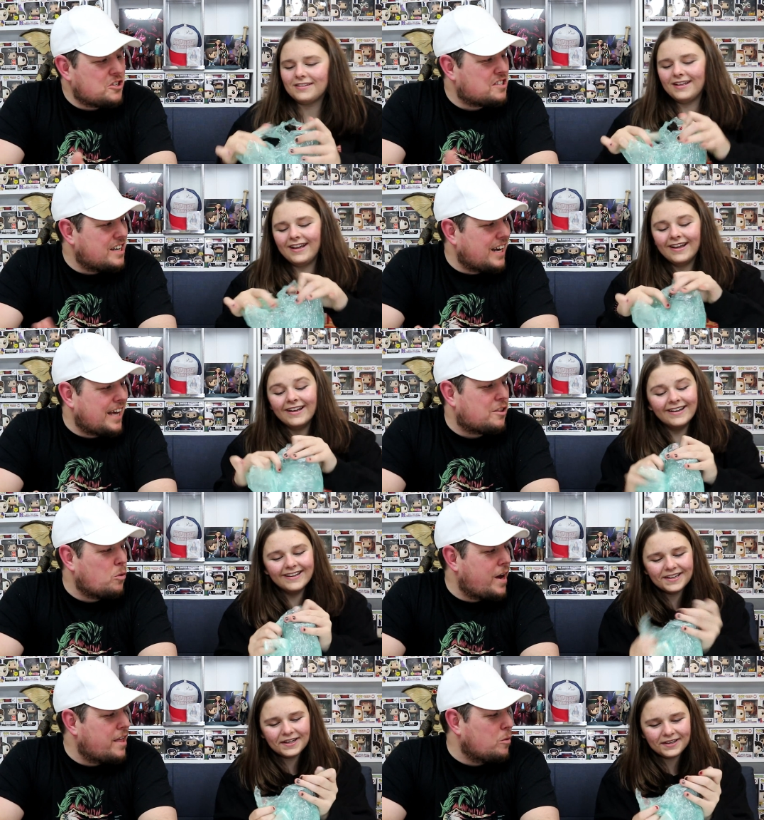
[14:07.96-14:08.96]
Speaker 1: just didn't like the
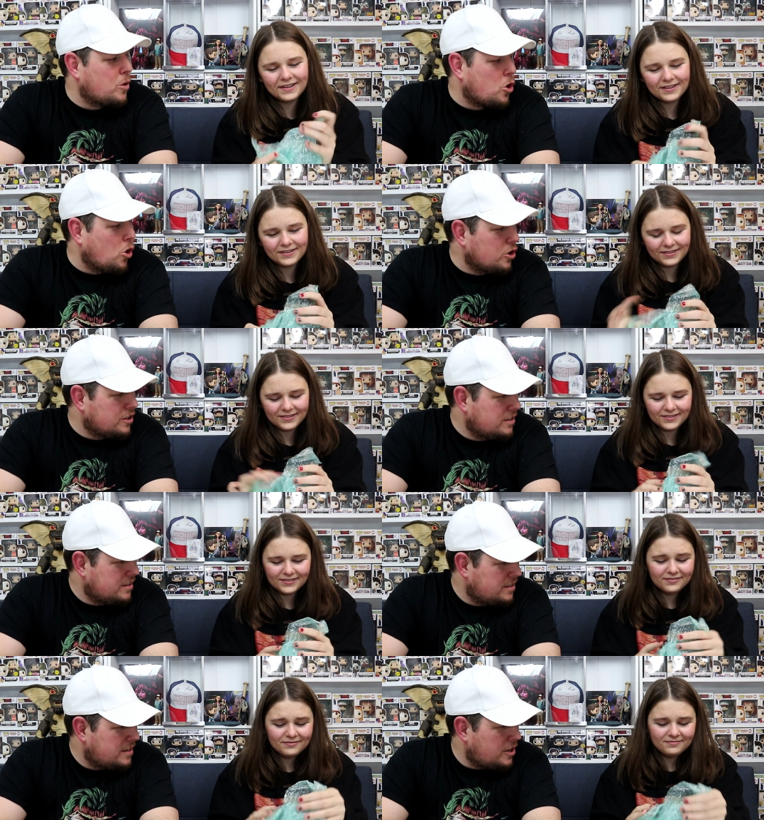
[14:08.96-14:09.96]
way they were going.
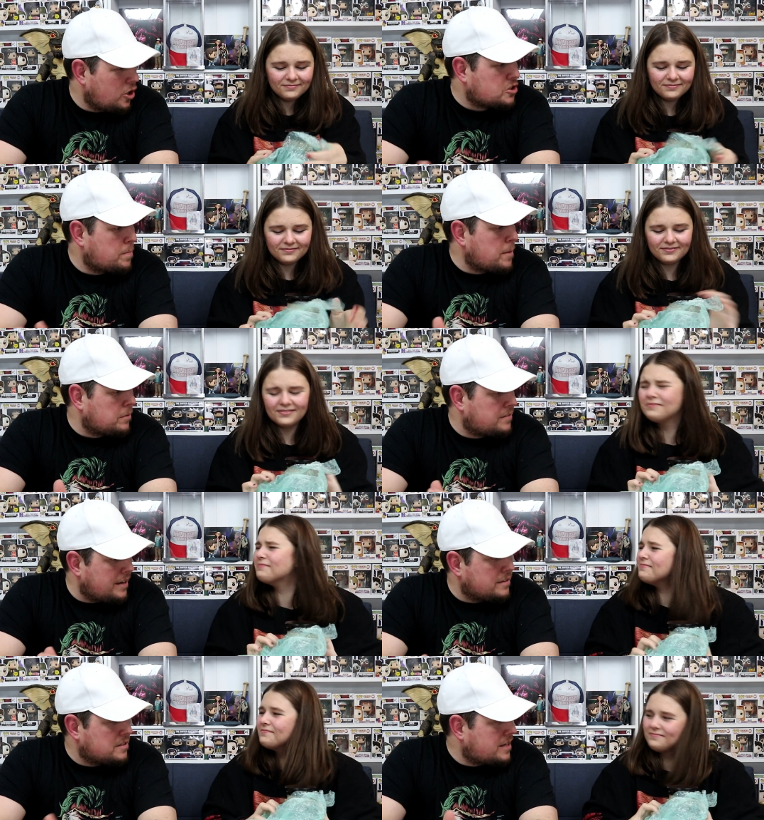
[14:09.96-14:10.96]
A lot of people
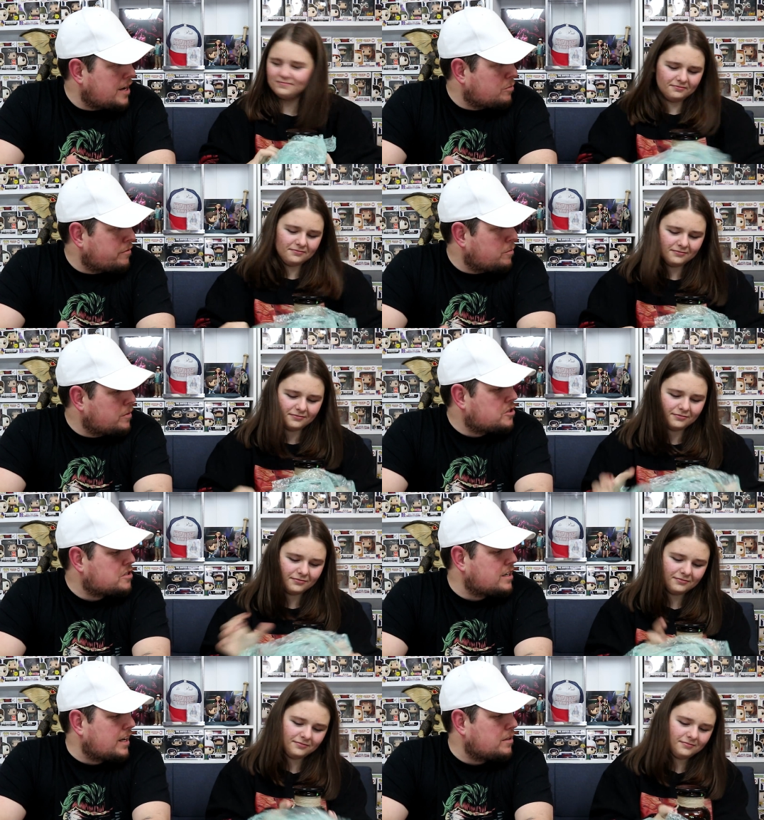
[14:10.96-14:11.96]
did and stayed with them. We
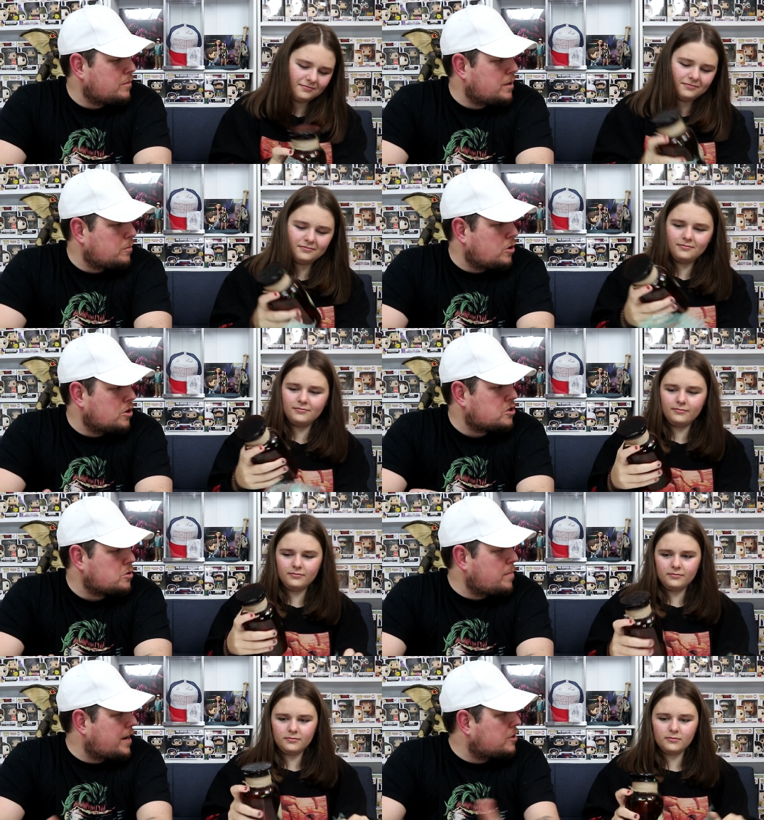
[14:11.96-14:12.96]
just didn't like the way they were going because they
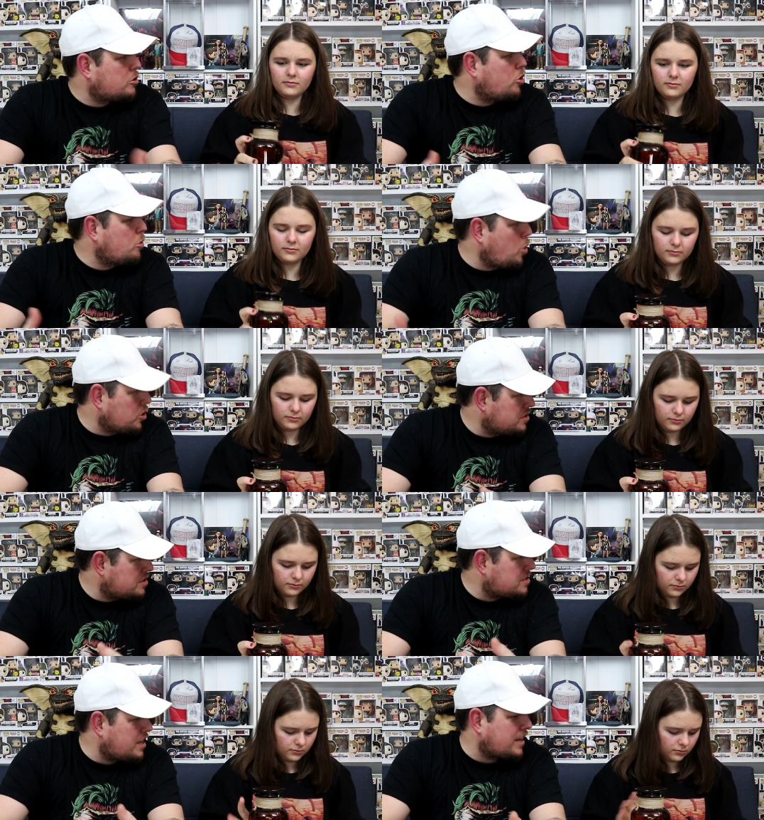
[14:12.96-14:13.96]
were making their own ones
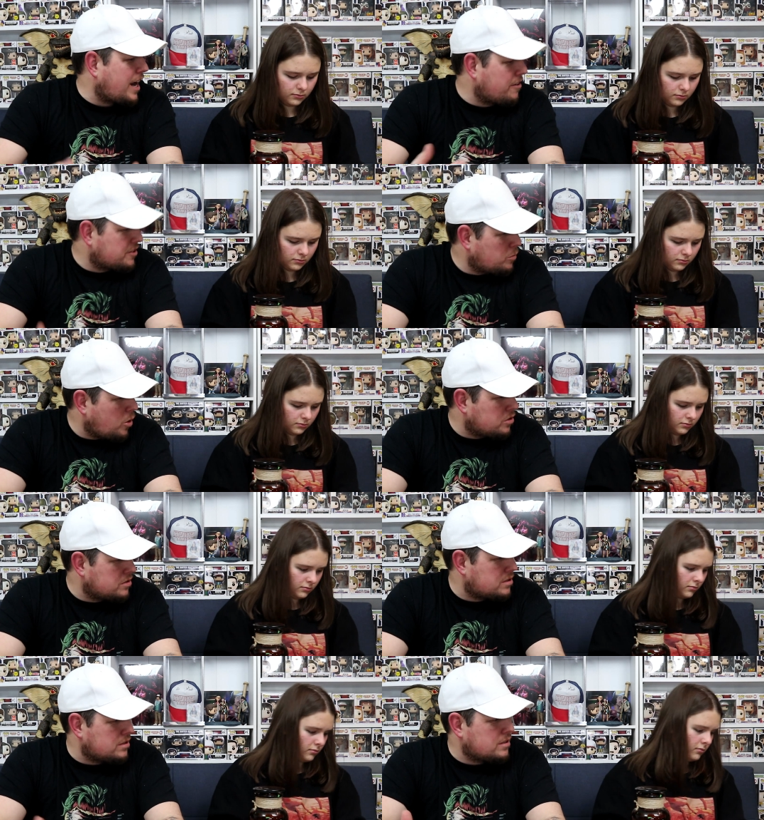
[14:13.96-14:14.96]
instead of character
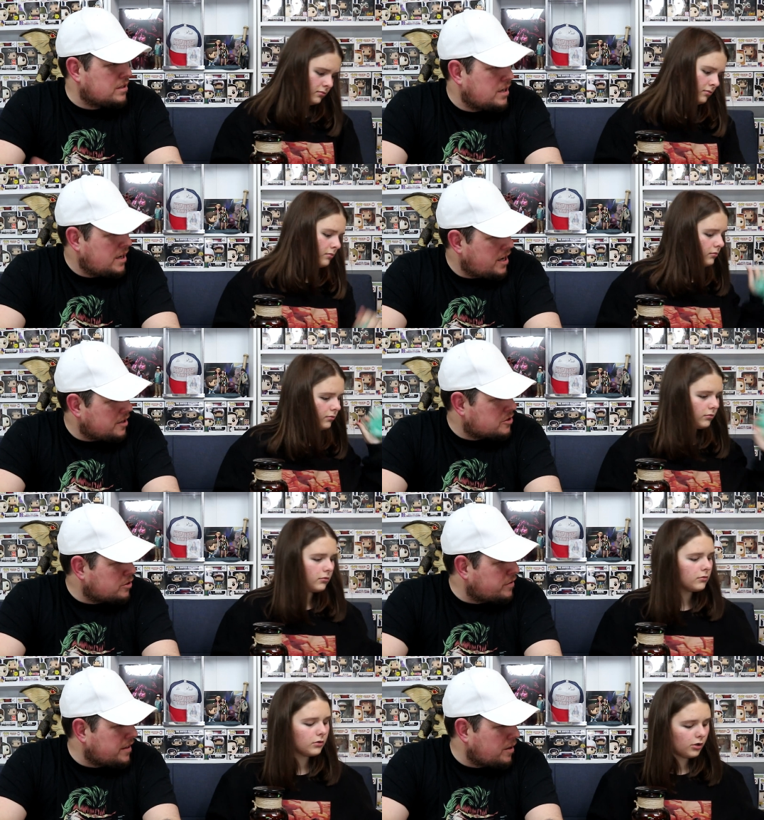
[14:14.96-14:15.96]
ones and, and
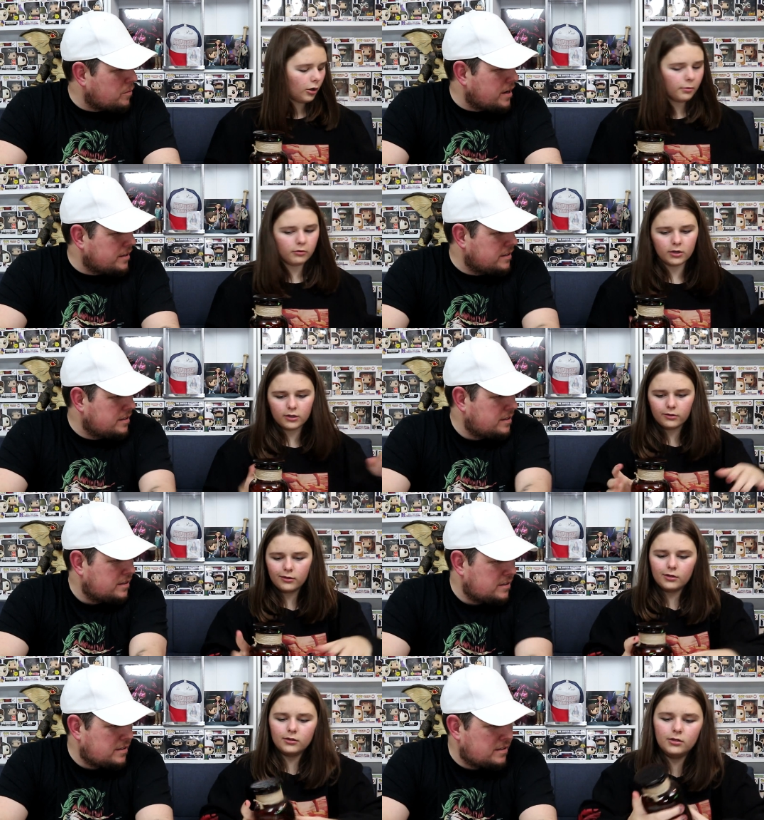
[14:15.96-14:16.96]
stuff like that.
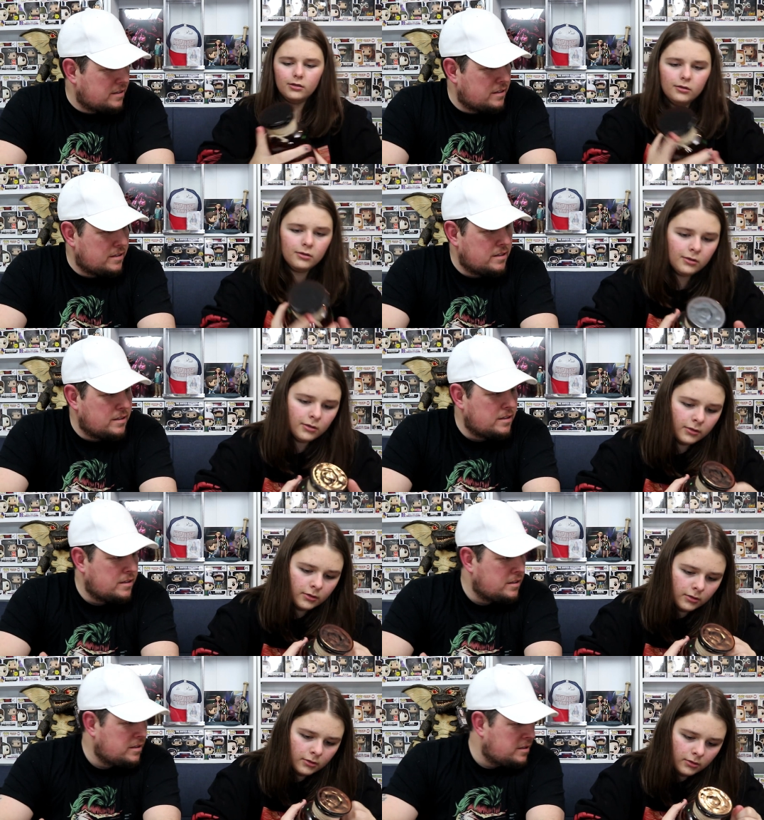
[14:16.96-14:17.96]
Weren't
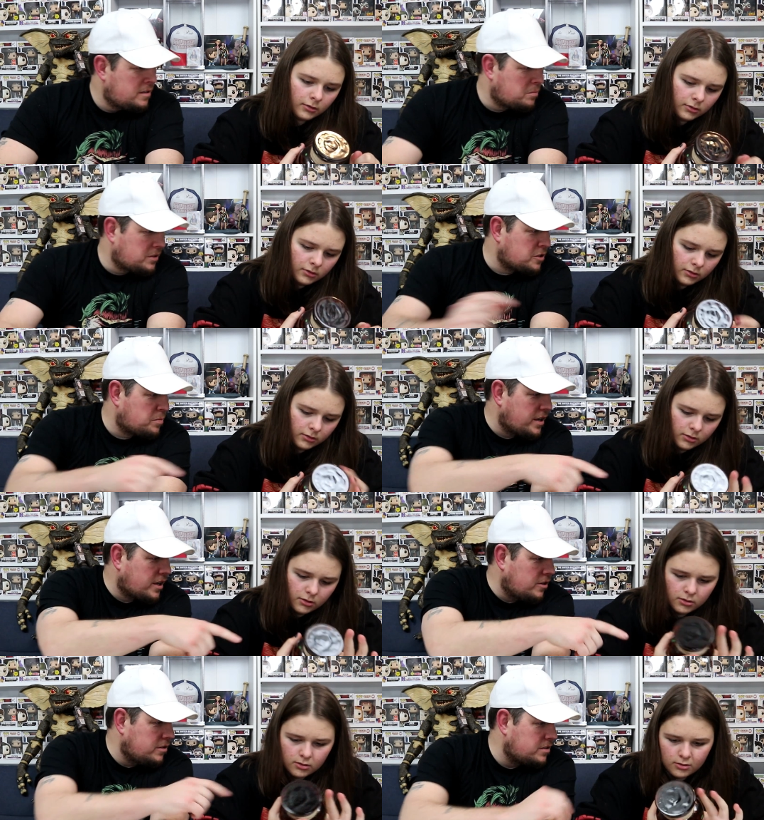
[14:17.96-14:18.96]
But that's pretty
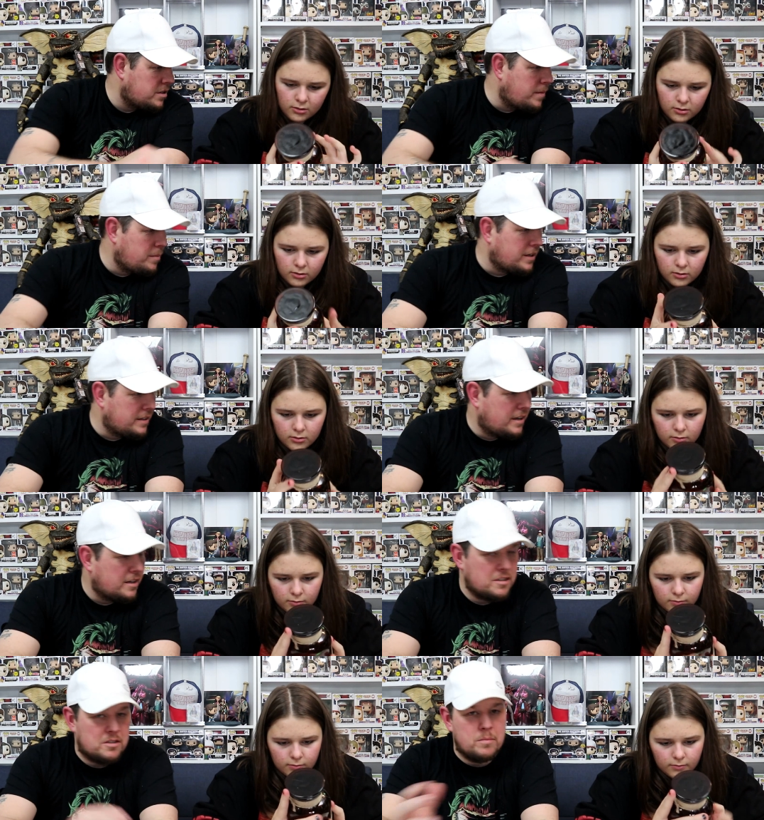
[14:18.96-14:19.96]
cool. Your mama like
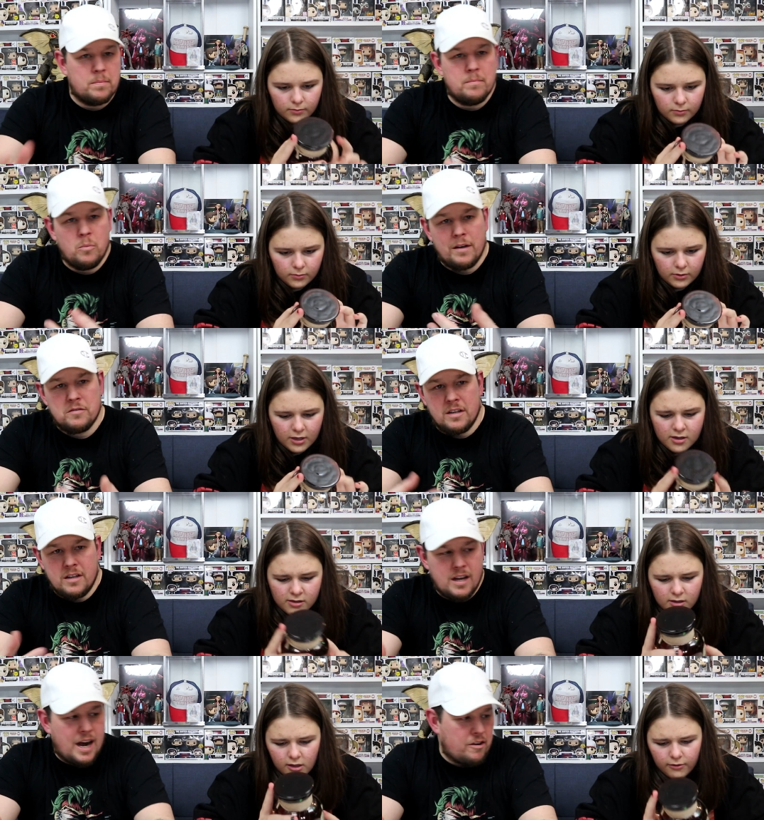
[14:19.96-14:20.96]
that because the wife's Is
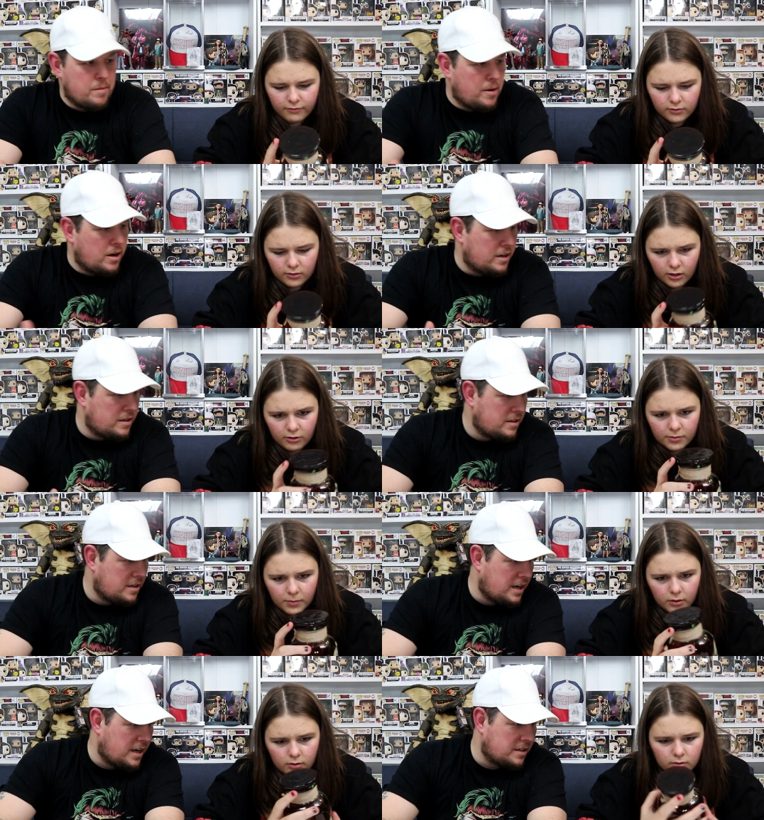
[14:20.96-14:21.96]
into Harry Potter, Harry
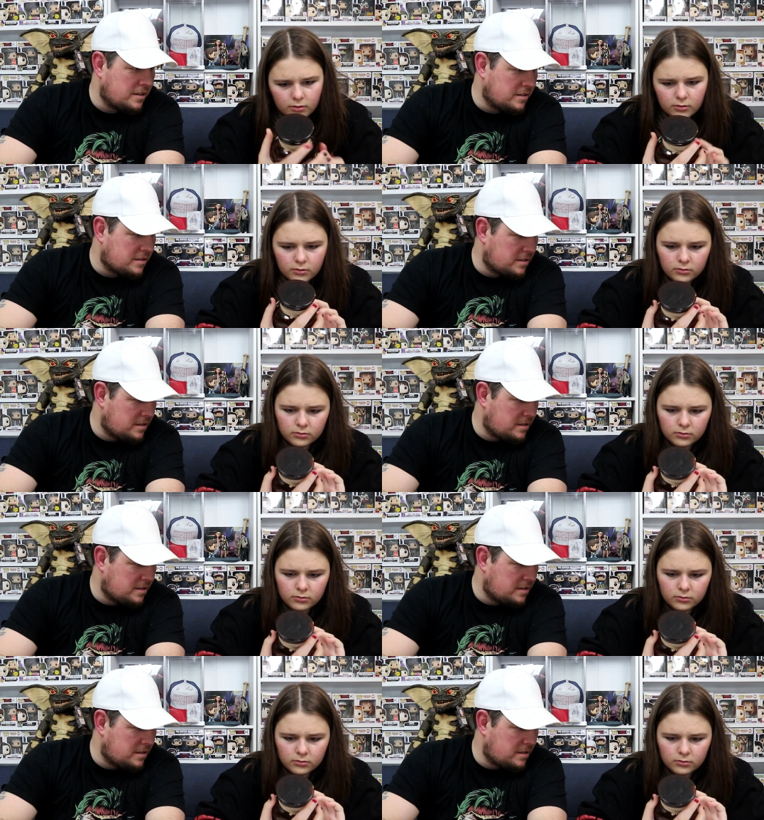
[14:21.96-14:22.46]
Potter? and